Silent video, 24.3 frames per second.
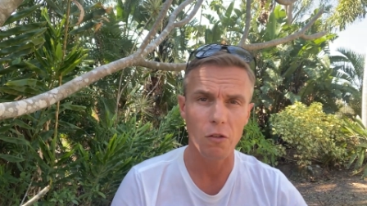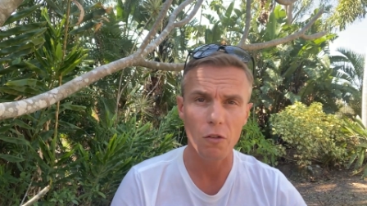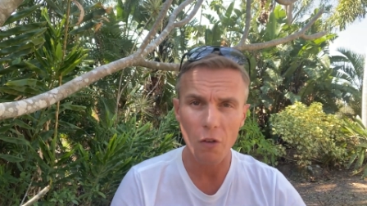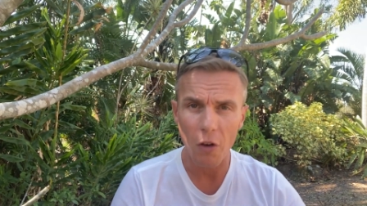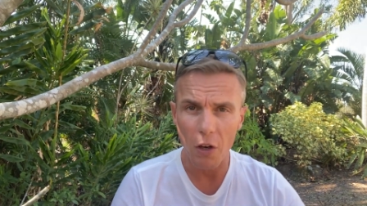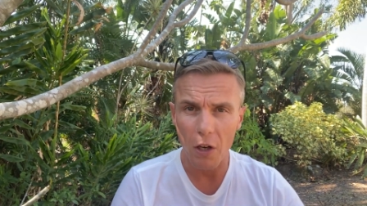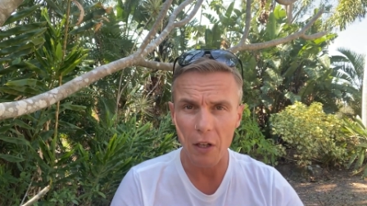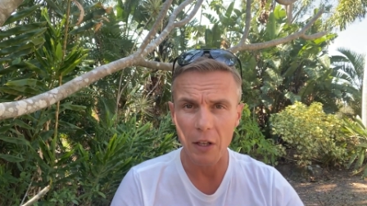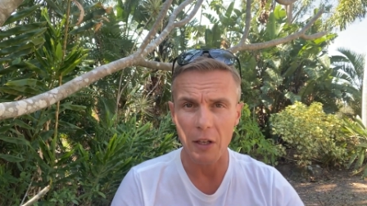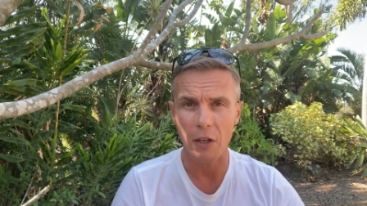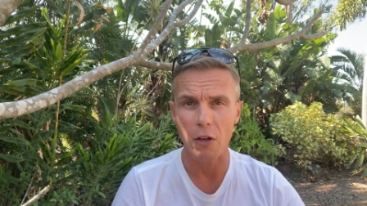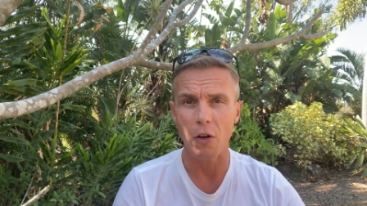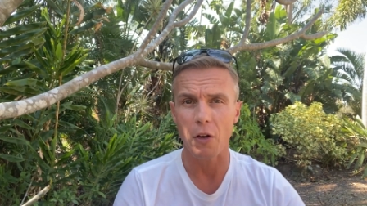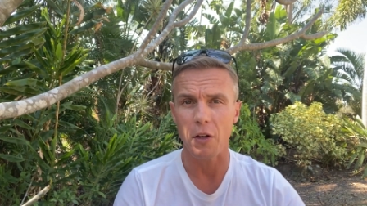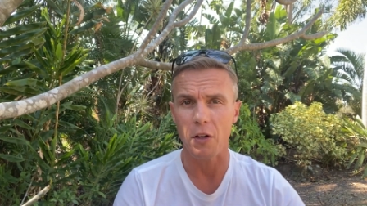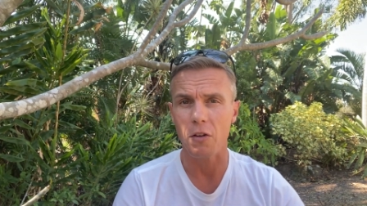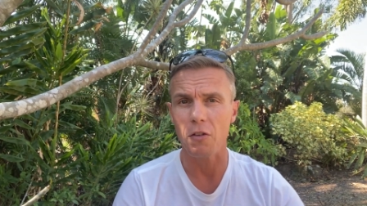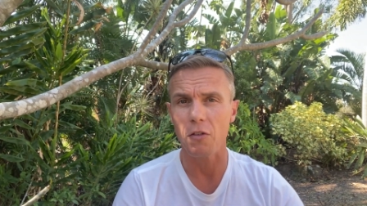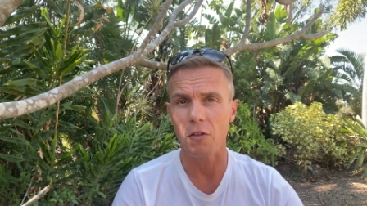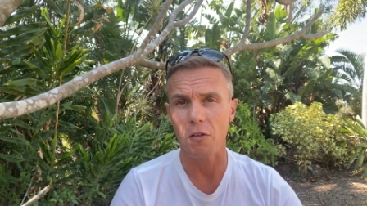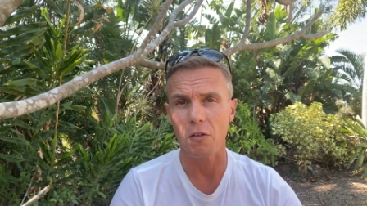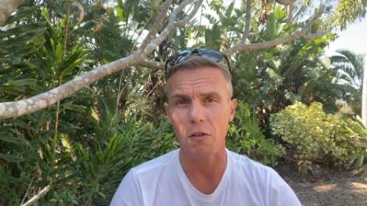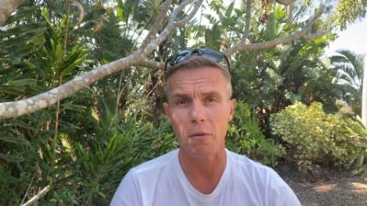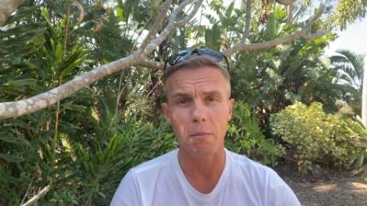certainly not
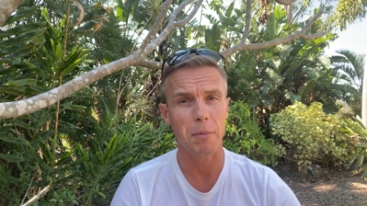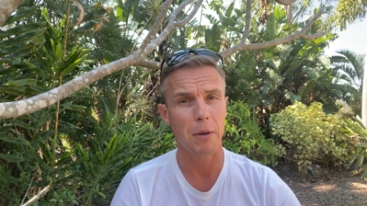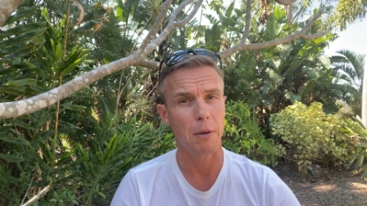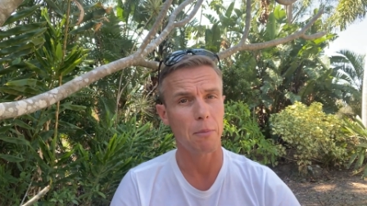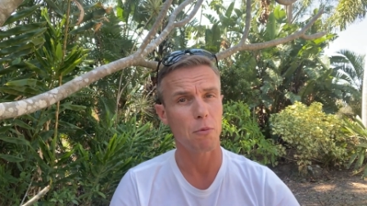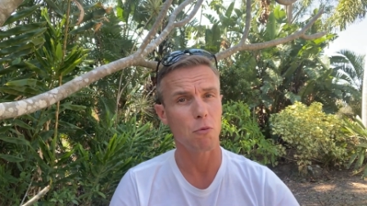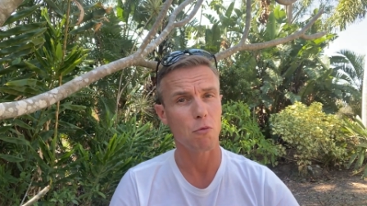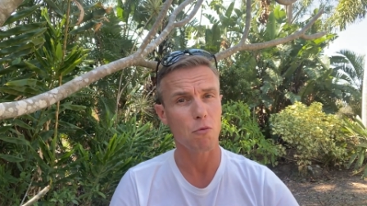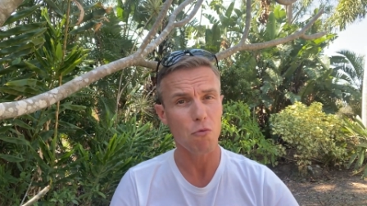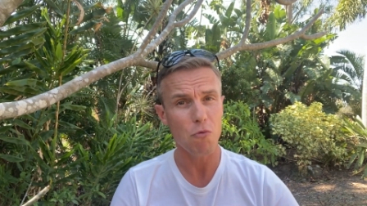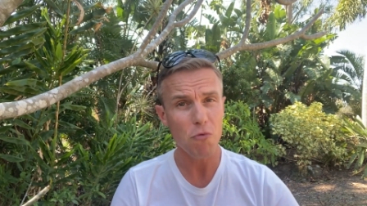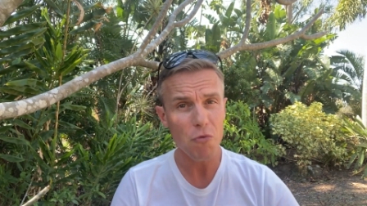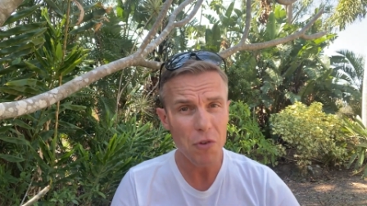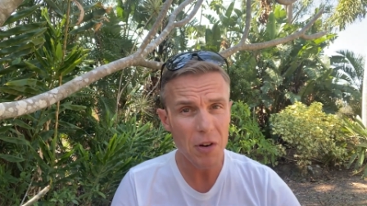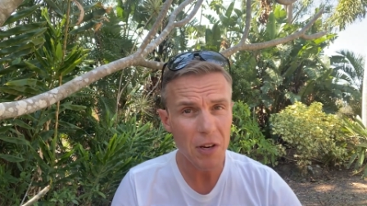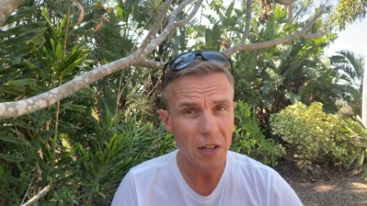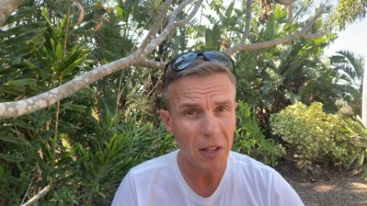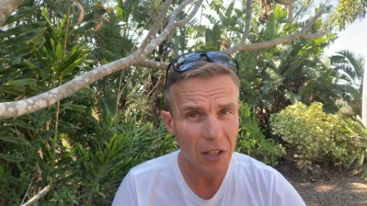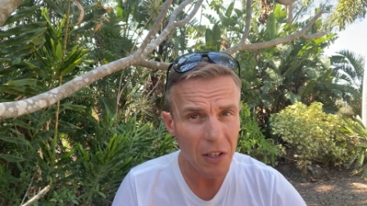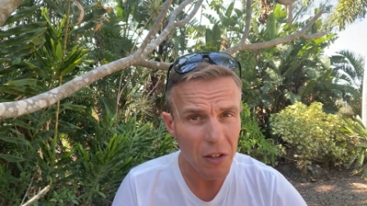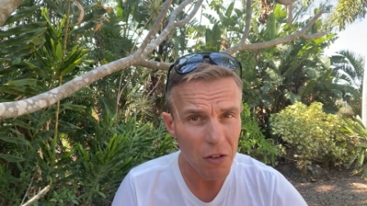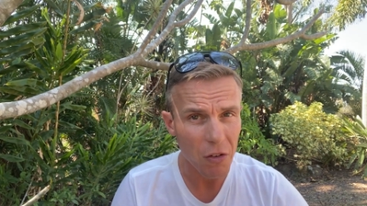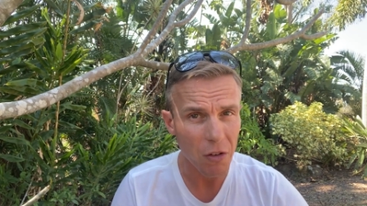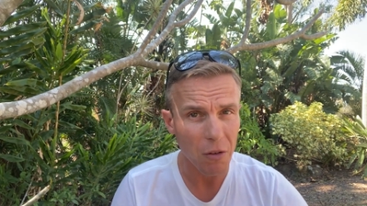issues that people
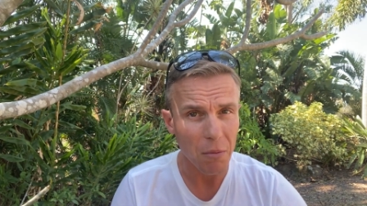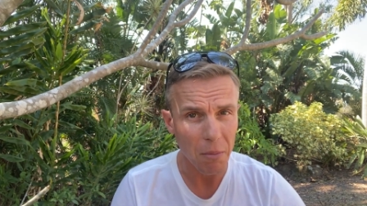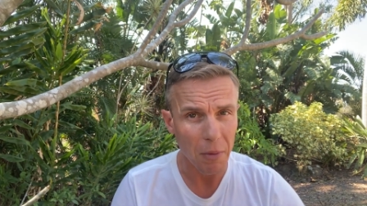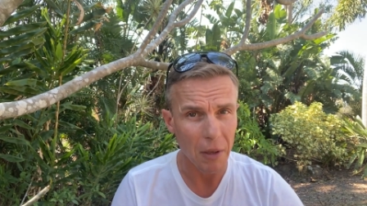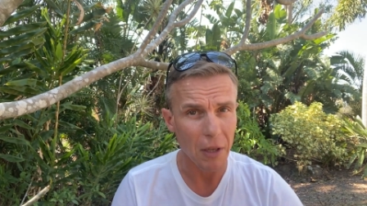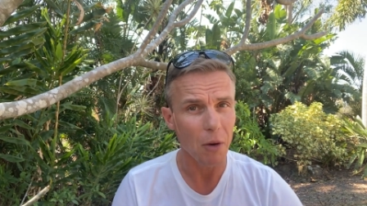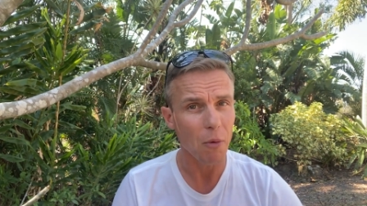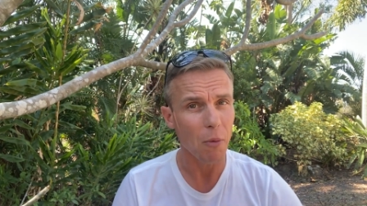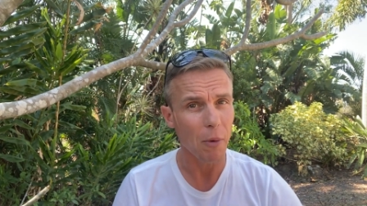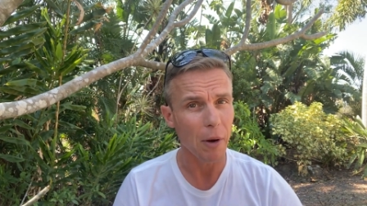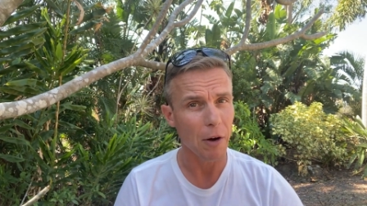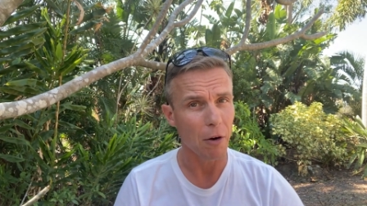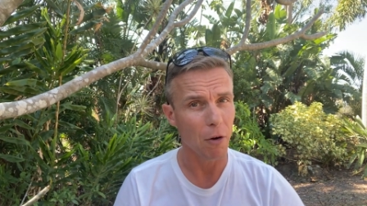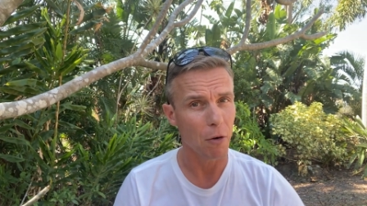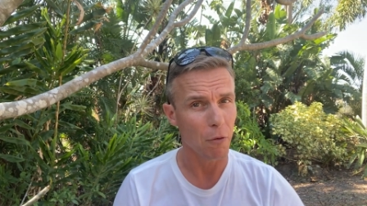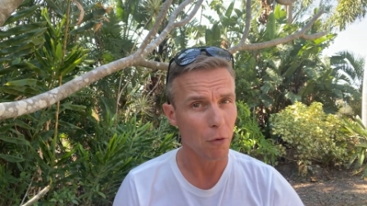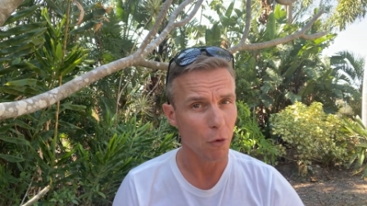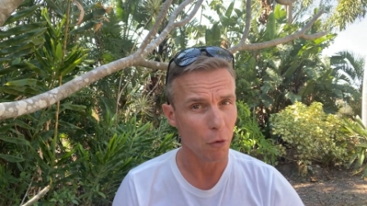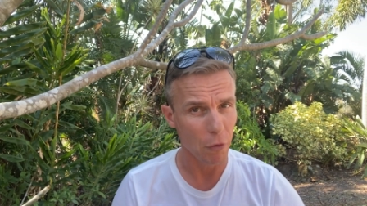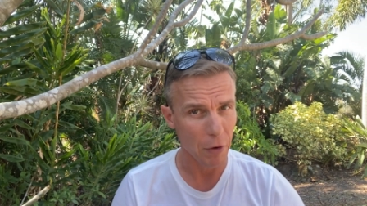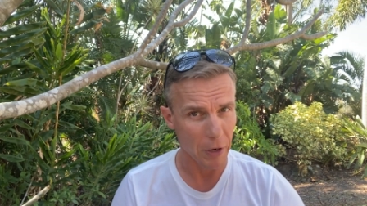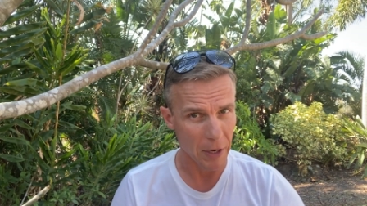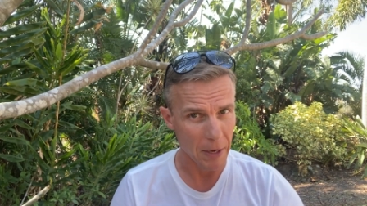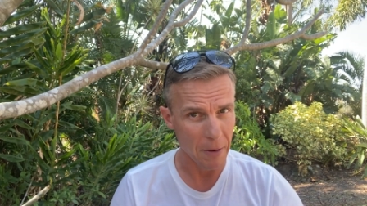really shouldn't be aware of
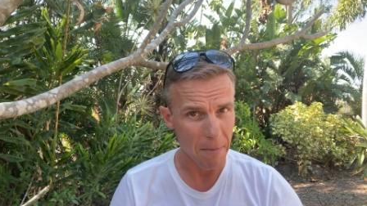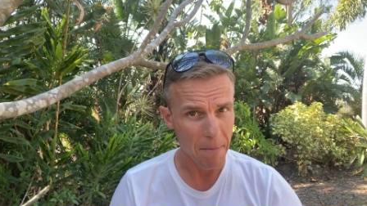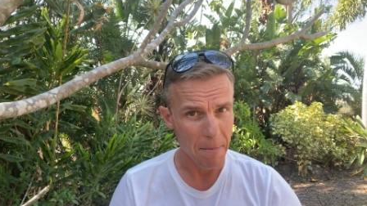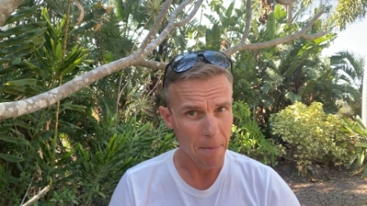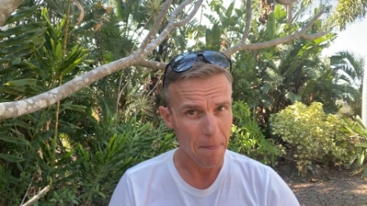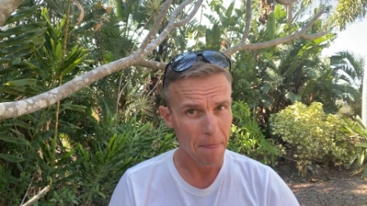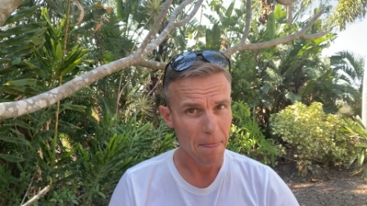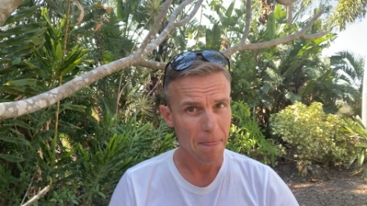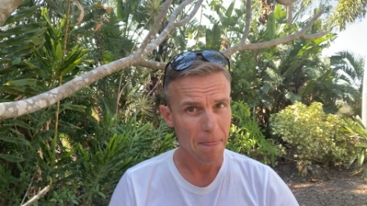already,